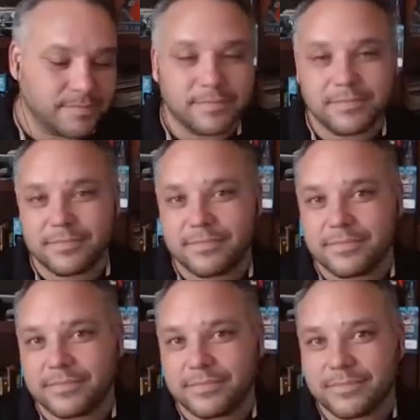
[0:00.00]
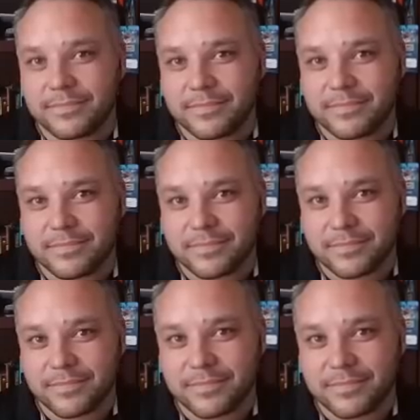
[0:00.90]

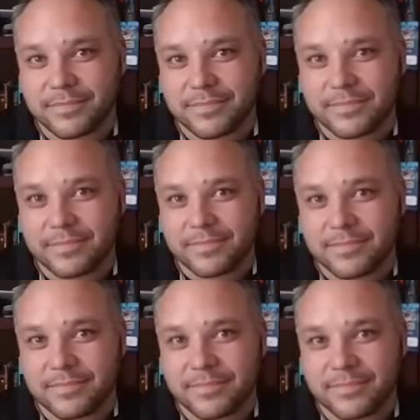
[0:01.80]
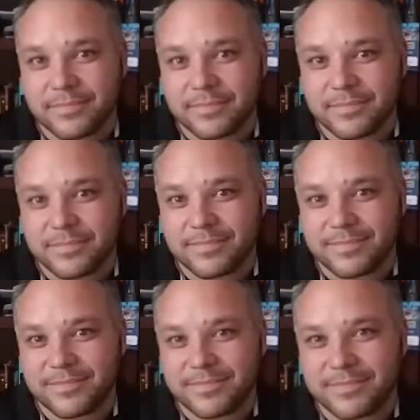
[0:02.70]

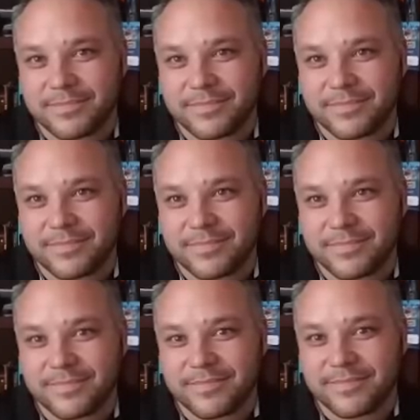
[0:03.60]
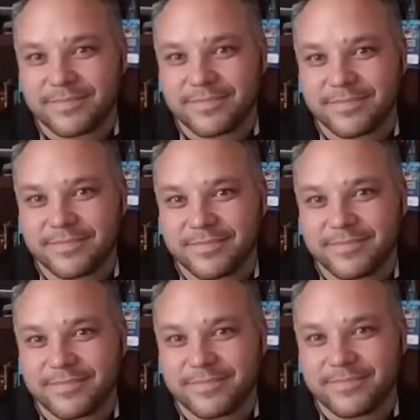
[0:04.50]

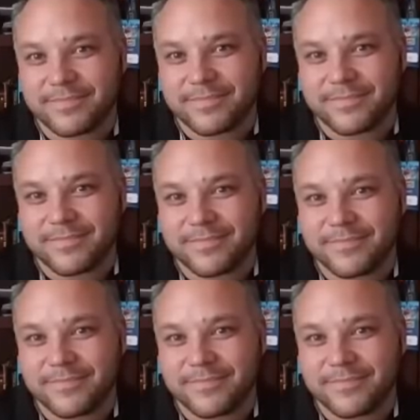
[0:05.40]
(not speaking)